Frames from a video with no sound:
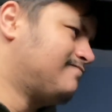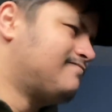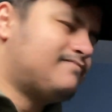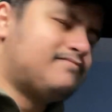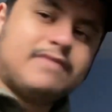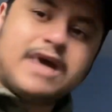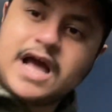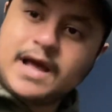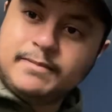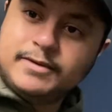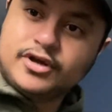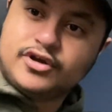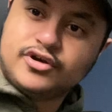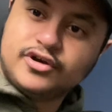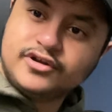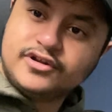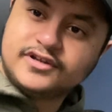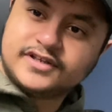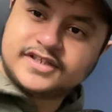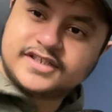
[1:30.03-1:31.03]
Mohamed
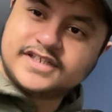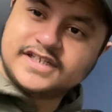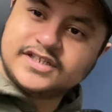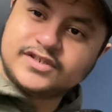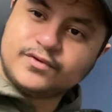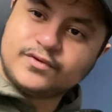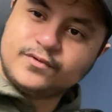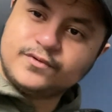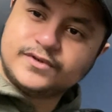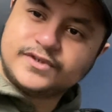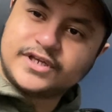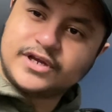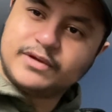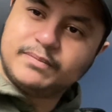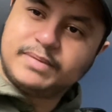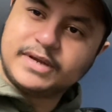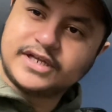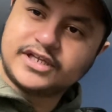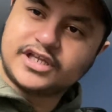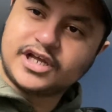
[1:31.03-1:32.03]
Kudus is also
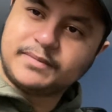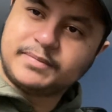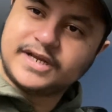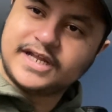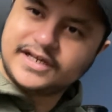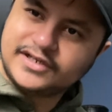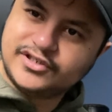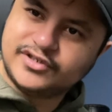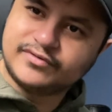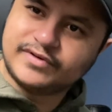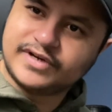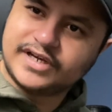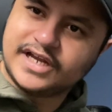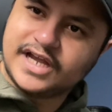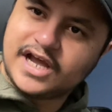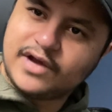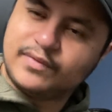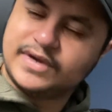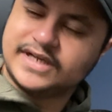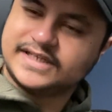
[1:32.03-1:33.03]
picked up an injury
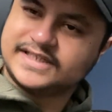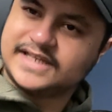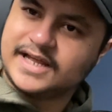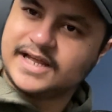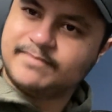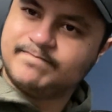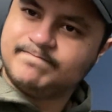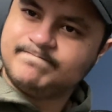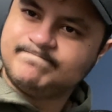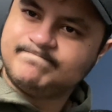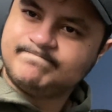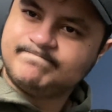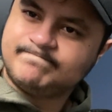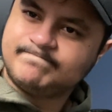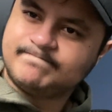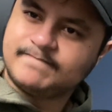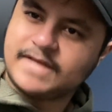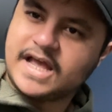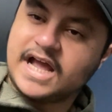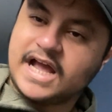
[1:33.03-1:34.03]
at West Ham.
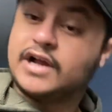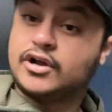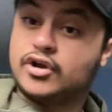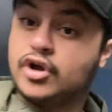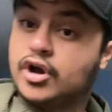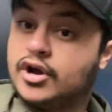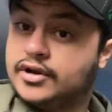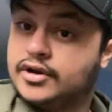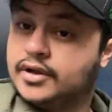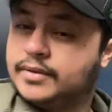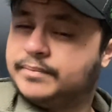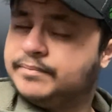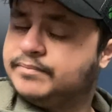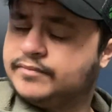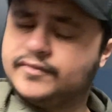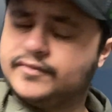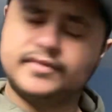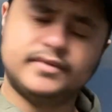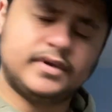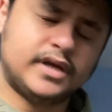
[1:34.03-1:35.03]
At Ghana,
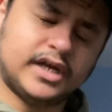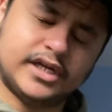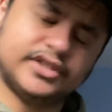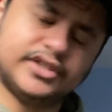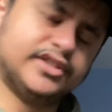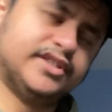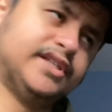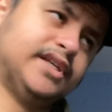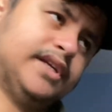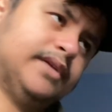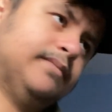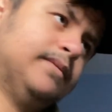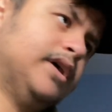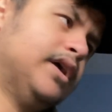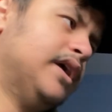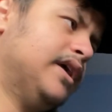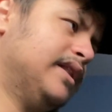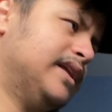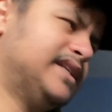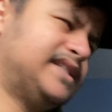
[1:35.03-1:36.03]
I should say.
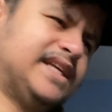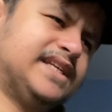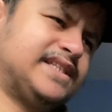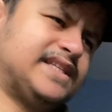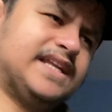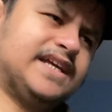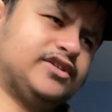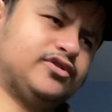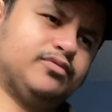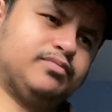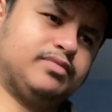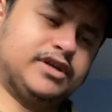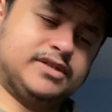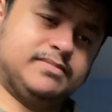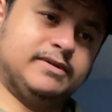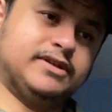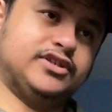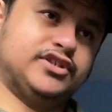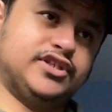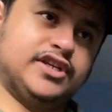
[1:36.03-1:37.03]
This international break's
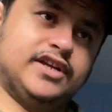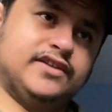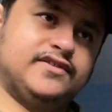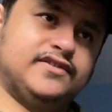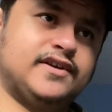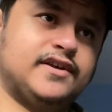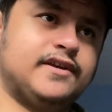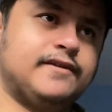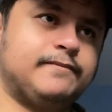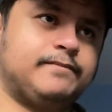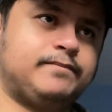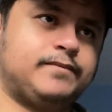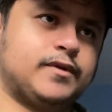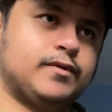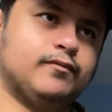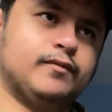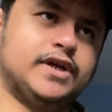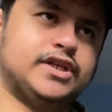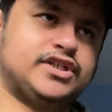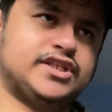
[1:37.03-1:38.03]
been shit.
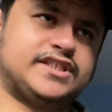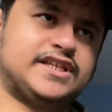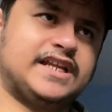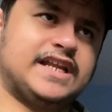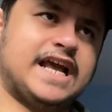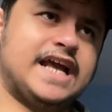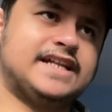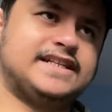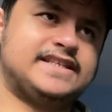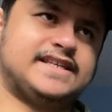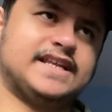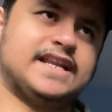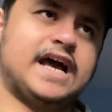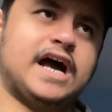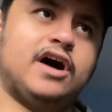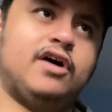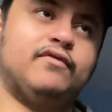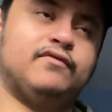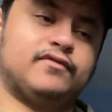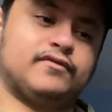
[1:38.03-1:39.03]
We're just an Edson
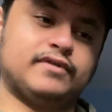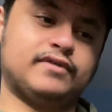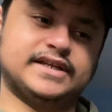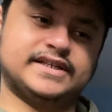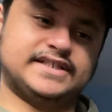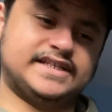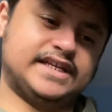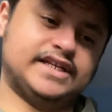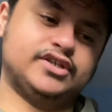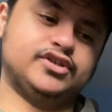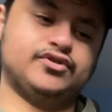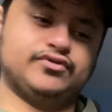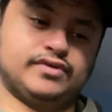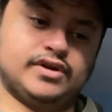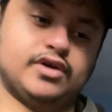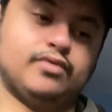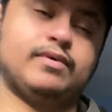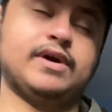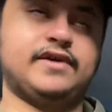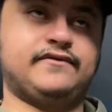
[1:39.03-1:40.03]
Alvarez injury
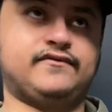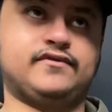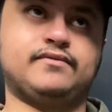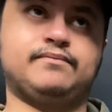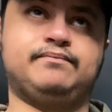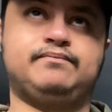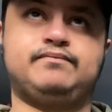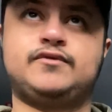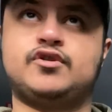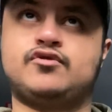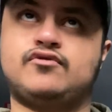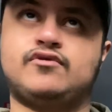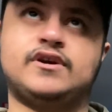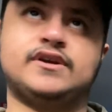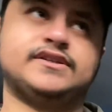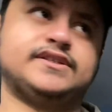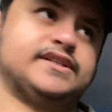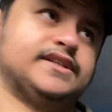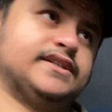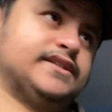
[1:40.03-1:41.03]
away from
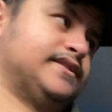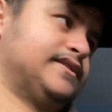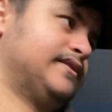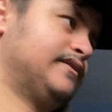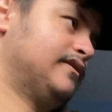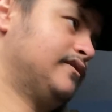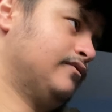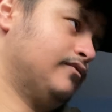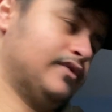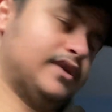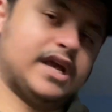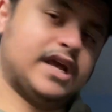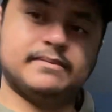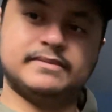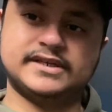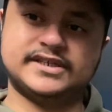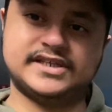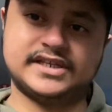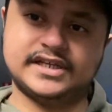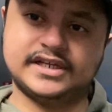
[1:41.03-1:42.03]
crisis. Or an
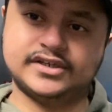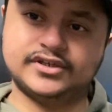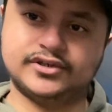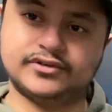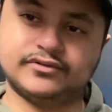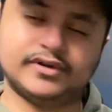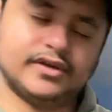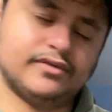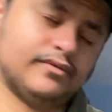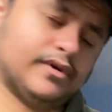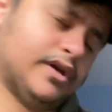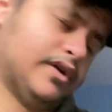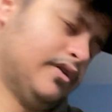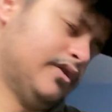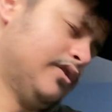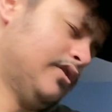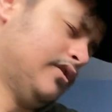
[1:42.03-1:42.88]
Emerson injury away.